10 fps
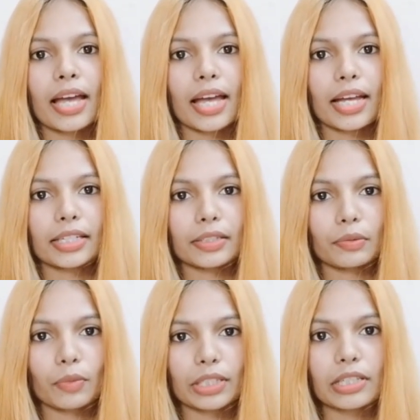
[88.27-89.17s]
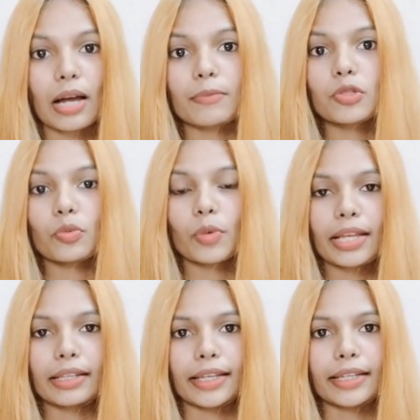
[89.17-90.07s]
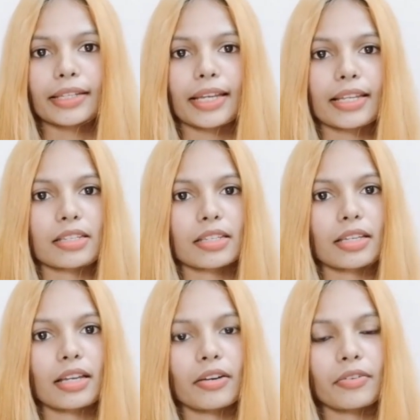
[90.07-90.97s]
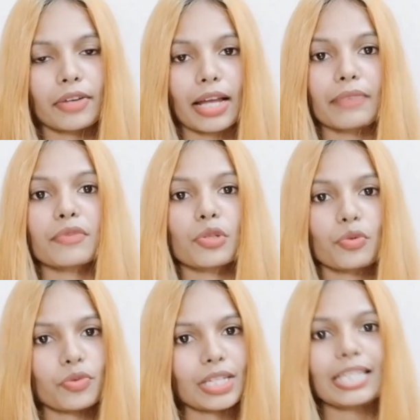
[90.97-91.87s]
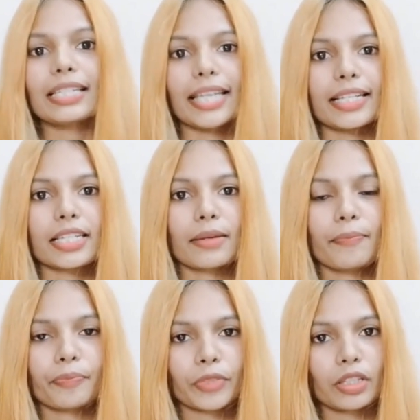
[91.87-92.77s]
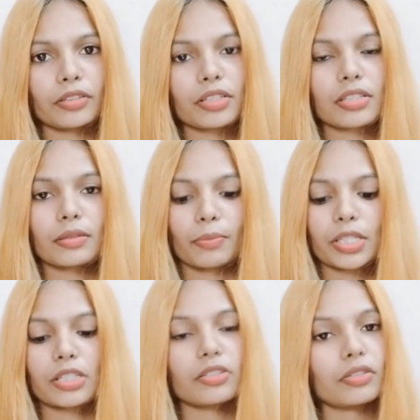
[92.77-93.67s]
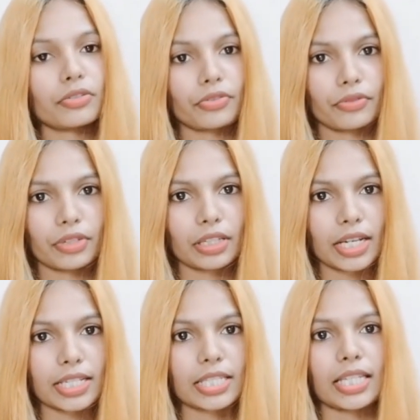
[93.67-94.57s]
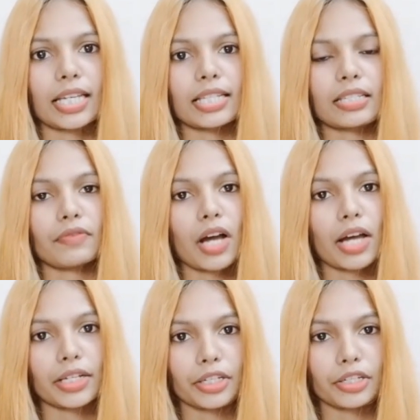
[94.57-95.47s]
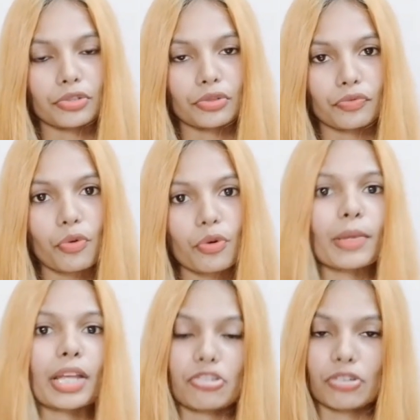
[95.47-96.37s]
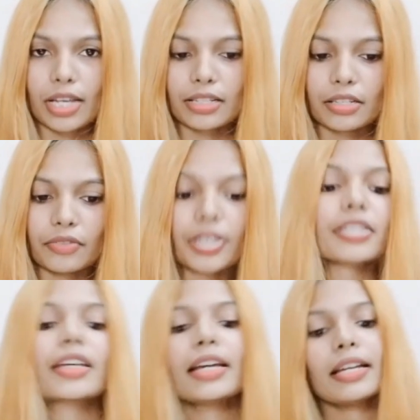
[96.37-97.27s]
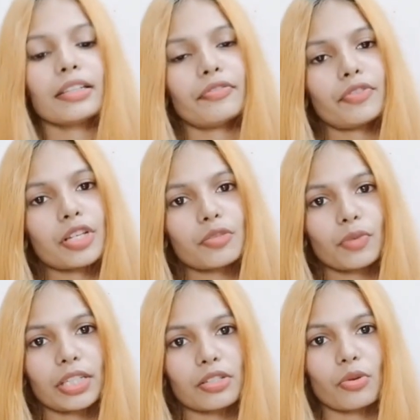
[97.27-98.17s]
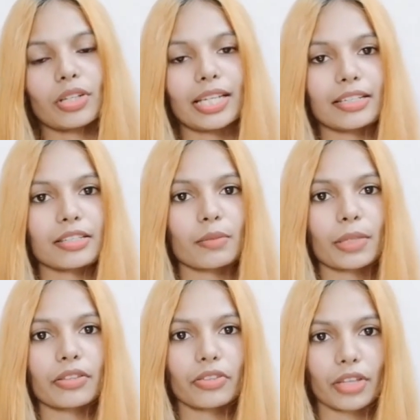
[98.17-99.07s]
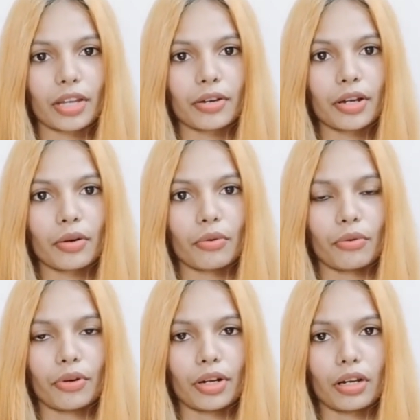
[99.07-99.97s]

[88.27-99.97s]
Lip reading: and when it comes to England it arrived really late. Now this particular Renaissance is divided into four major categories. The first one is called Elizabethan era, or